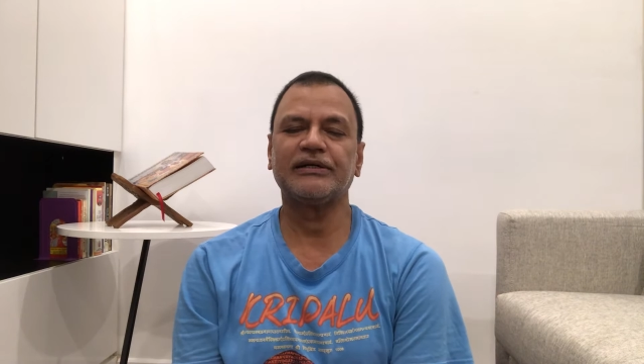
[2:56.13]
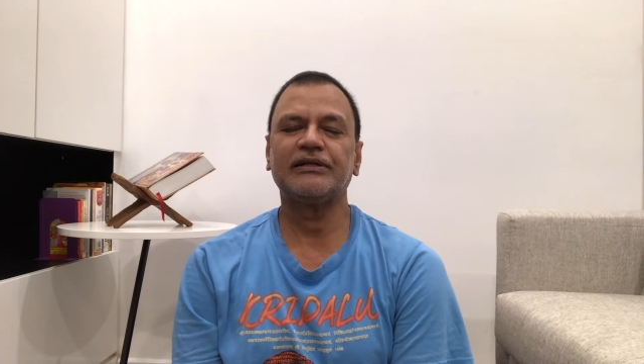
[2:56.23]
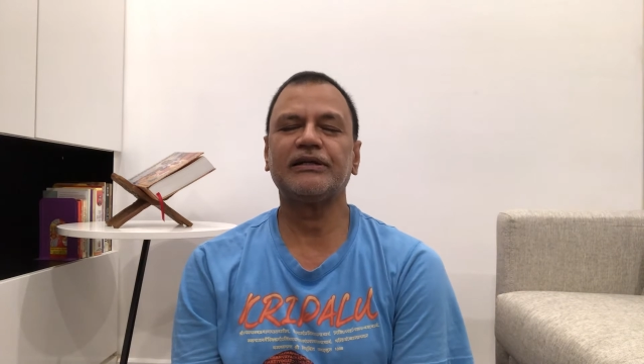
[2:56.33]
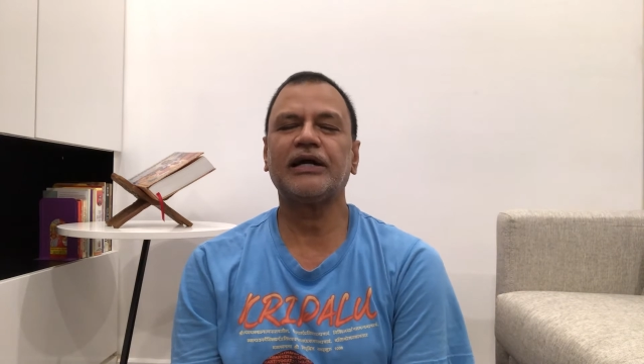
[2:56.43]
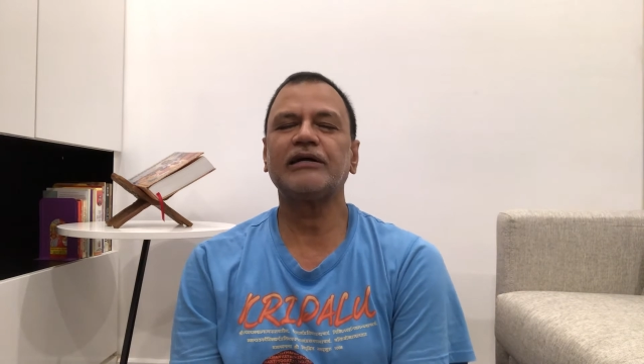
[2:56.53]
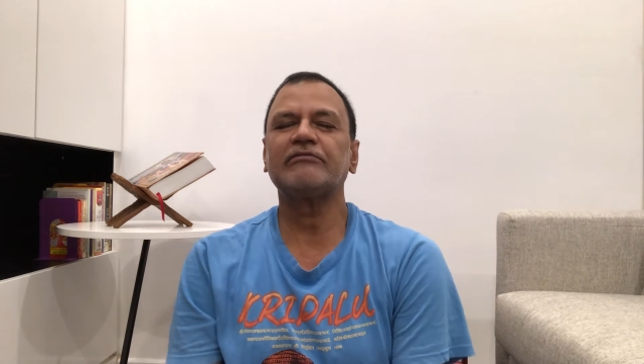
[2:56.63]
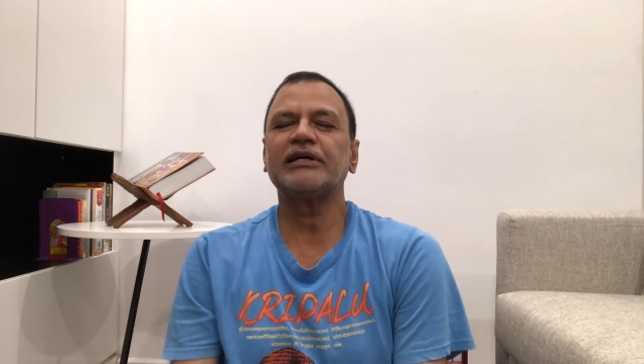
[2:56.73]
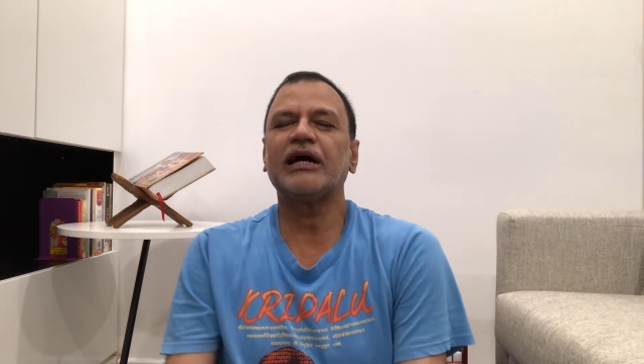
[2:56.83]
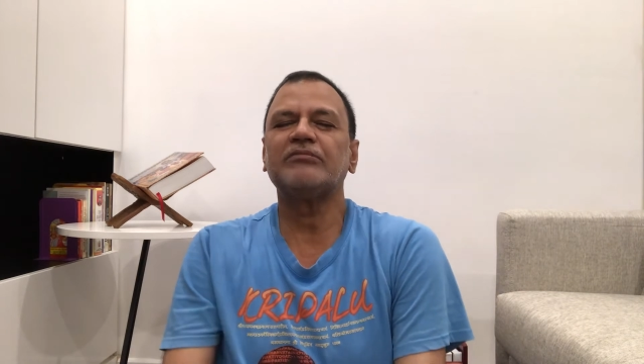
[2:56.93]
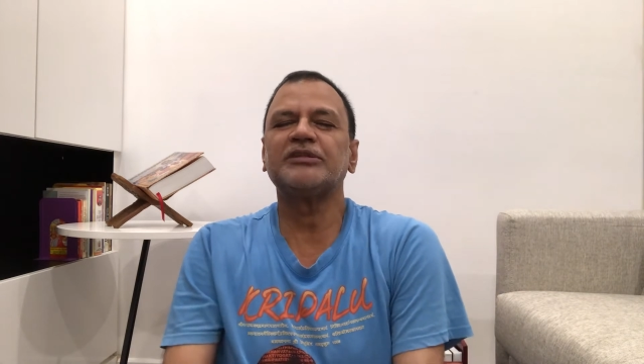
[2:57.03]
Like we
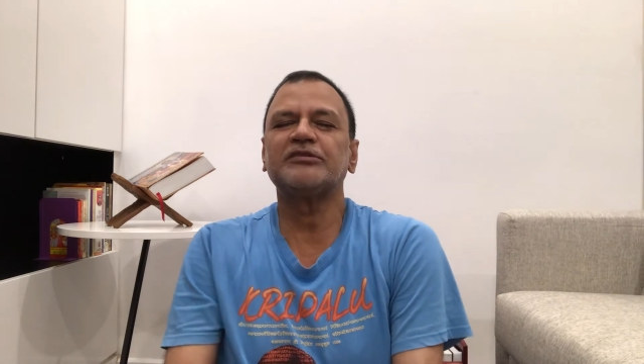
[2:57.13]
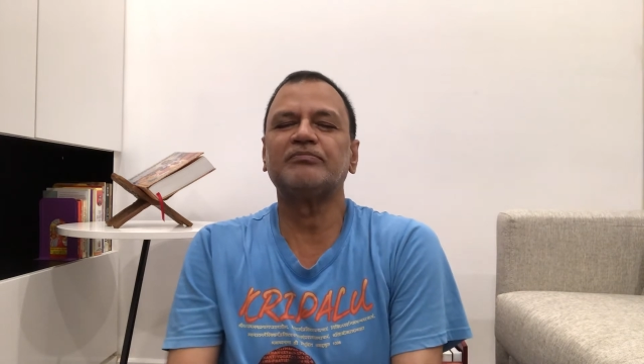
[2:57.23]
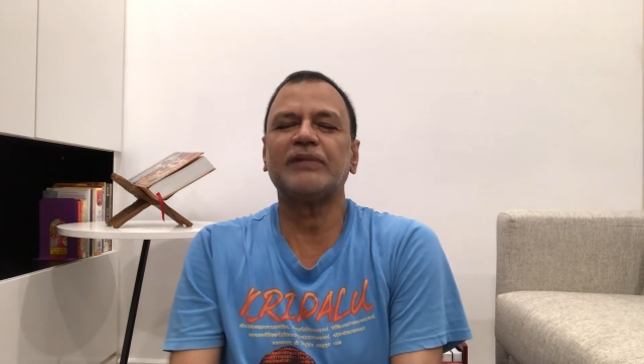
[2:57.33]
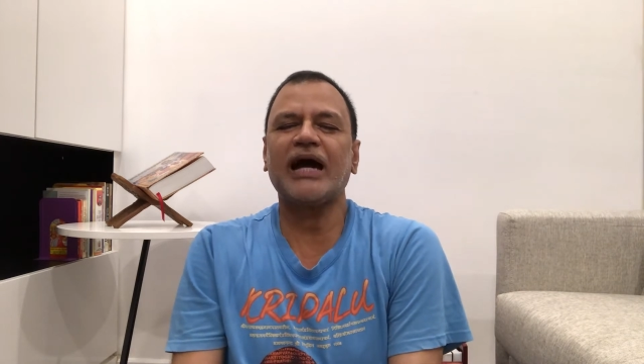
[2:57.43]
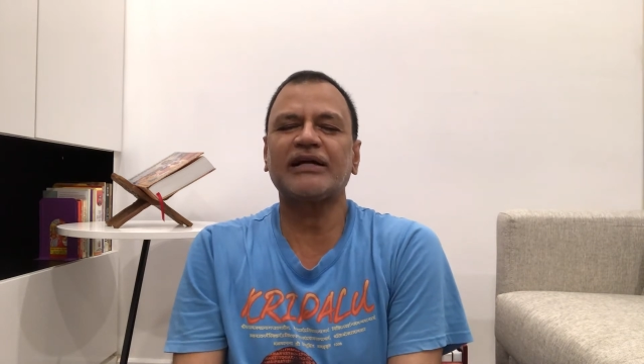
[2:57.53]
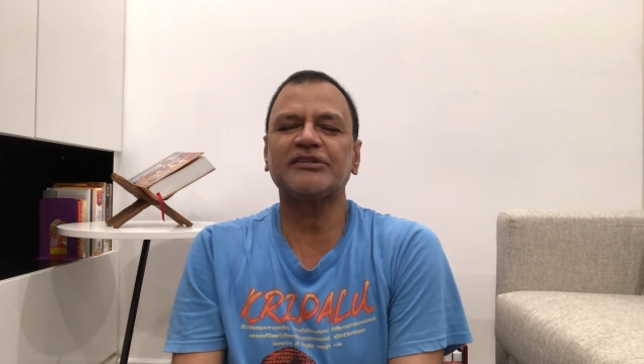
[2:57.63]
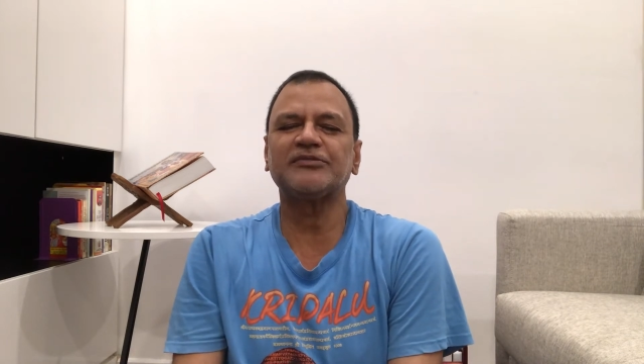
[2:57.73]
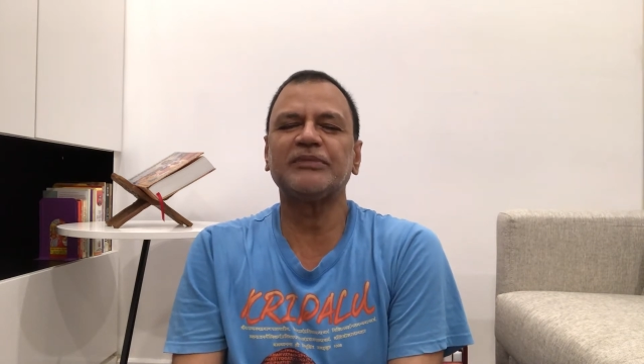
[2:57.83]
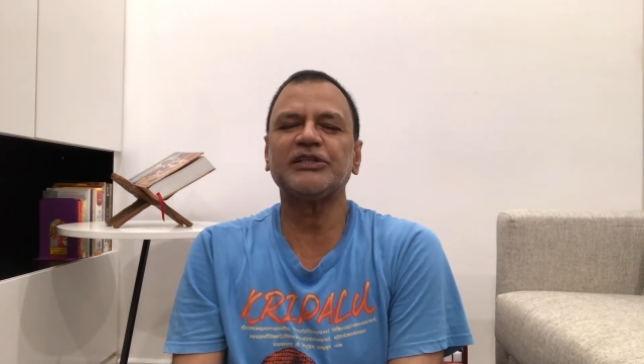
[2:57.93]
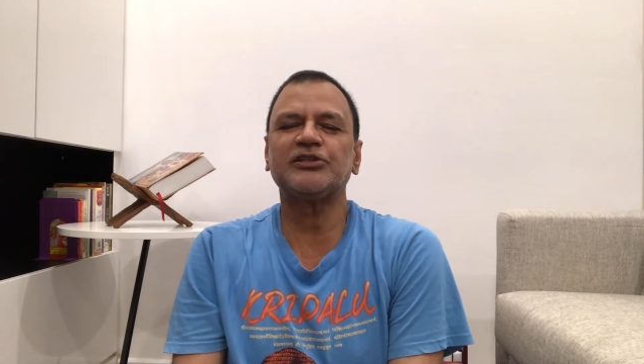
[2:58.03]
have this
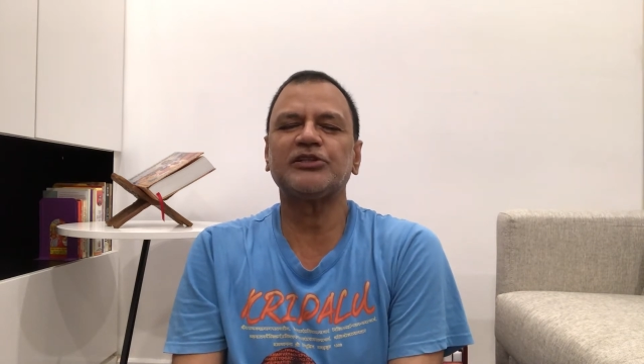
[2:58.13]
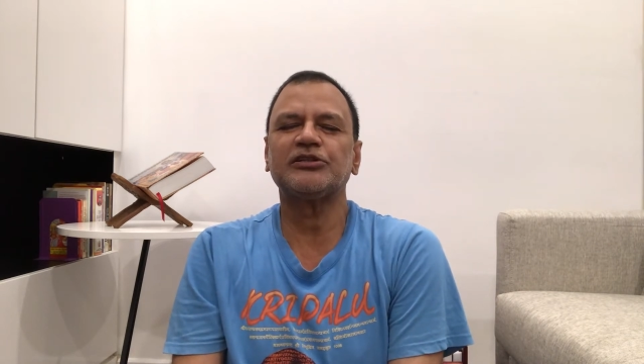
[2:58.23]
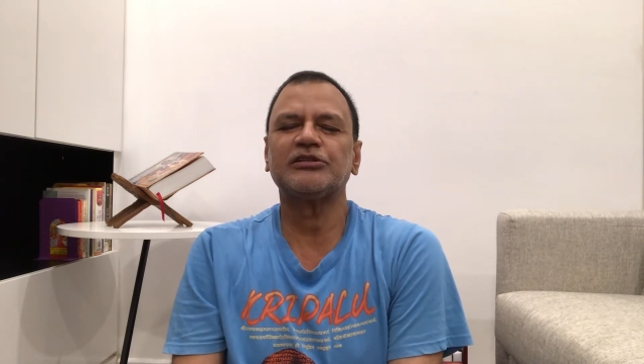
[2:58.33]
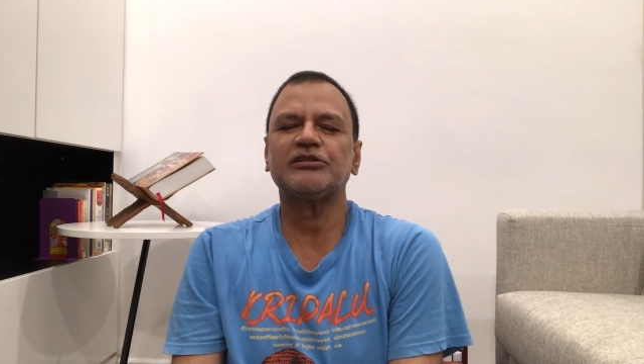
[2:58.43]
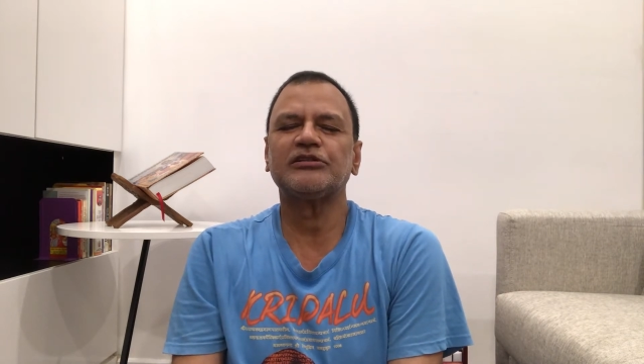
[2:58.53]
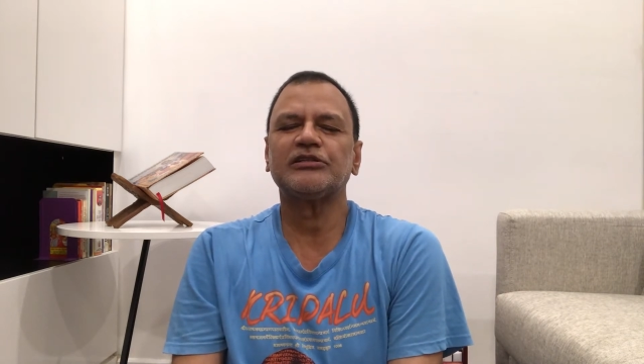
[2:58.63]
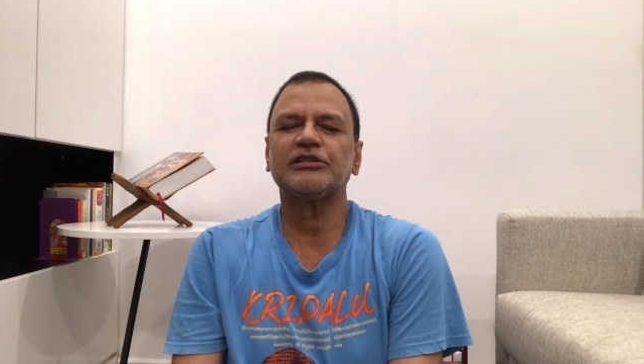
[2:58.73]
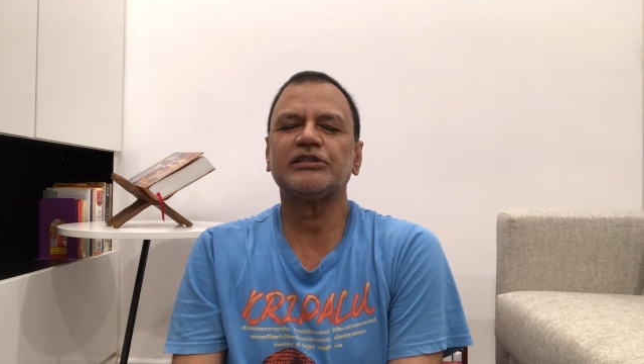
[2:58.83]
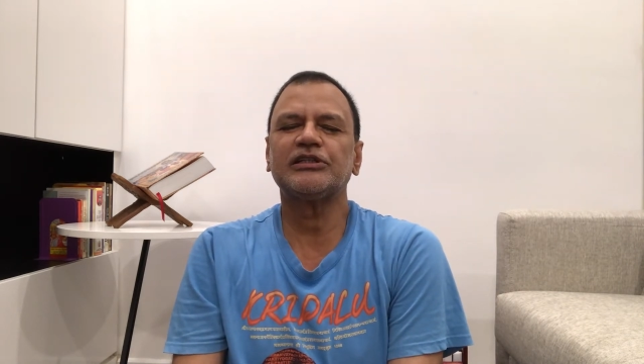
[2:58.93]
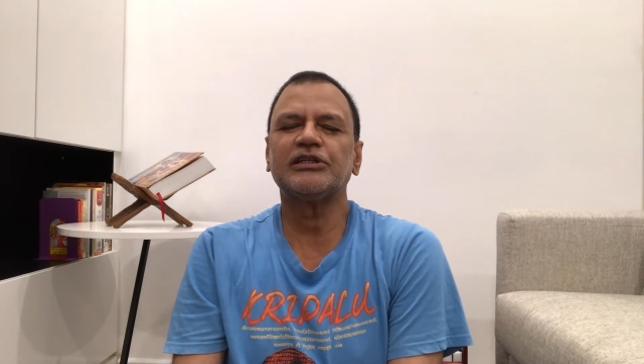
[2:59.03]
blacksmith,
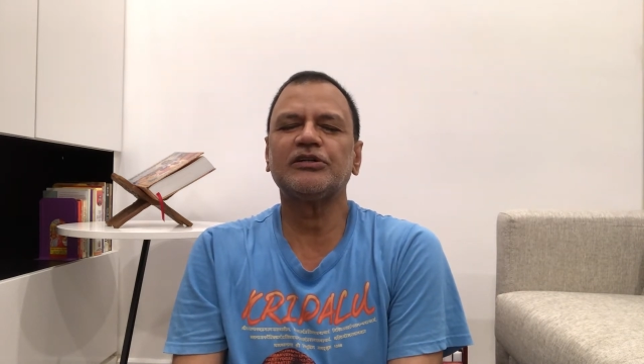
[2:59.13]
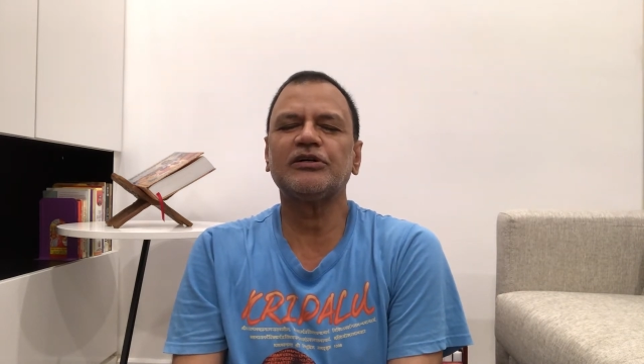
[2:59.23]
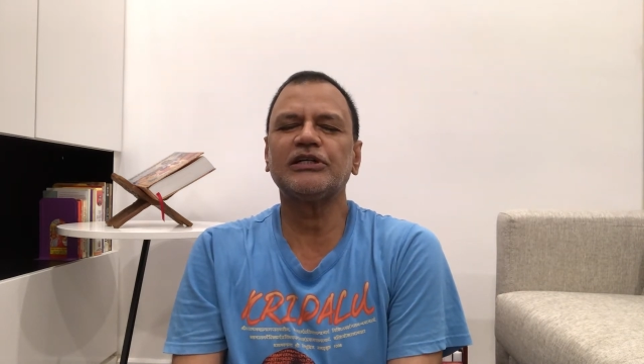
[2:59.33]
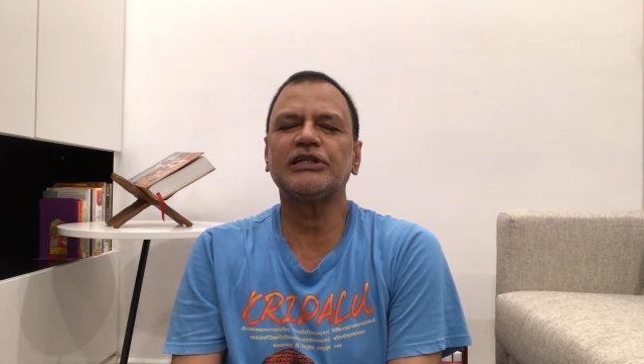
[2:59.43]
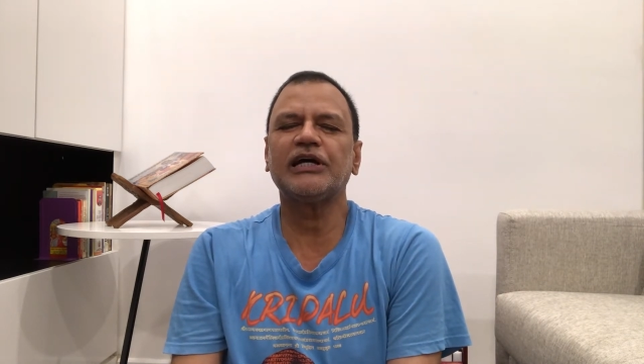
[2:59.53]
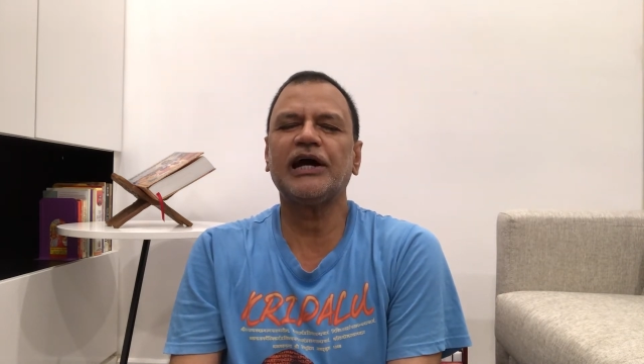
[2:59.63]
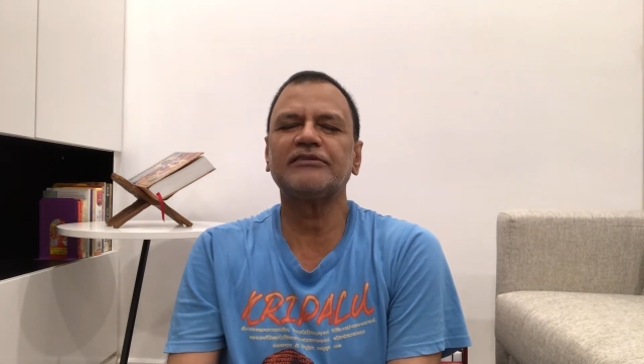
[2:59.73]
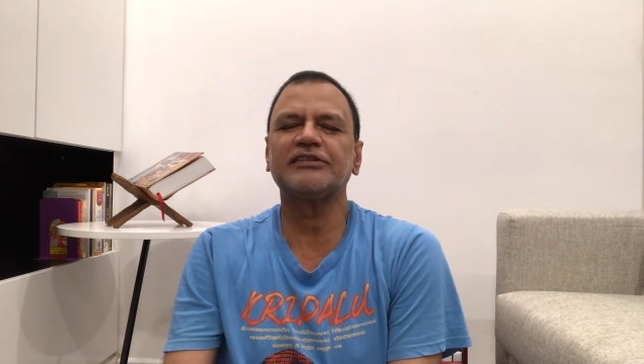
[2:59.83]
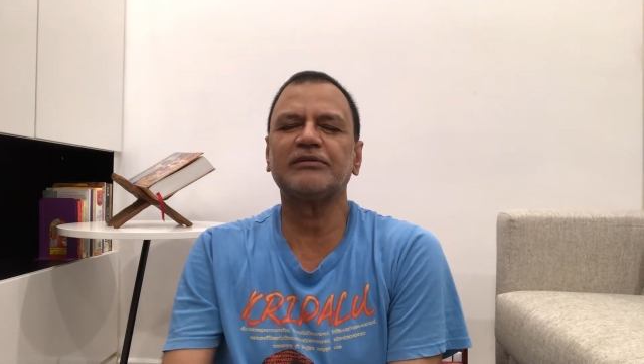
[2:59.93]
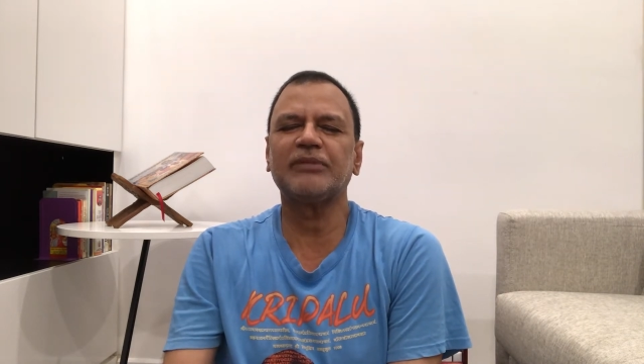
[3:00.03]
he has
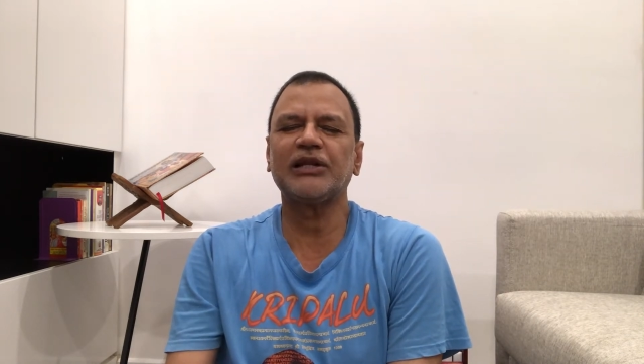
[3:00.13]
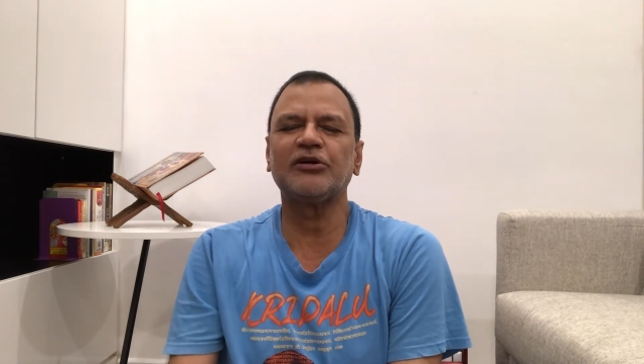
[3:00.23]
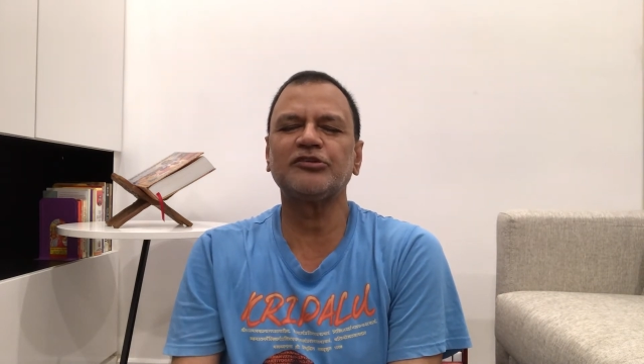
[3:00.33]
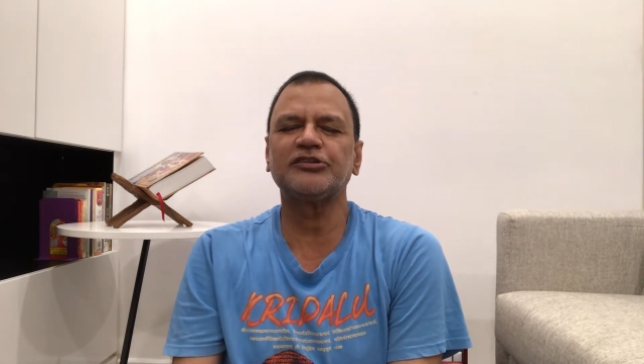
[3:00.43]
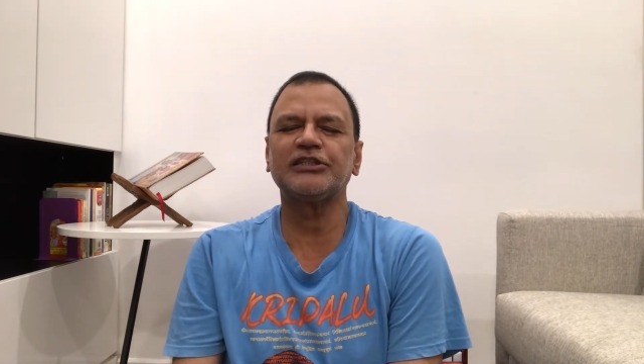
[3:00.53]
the bellows.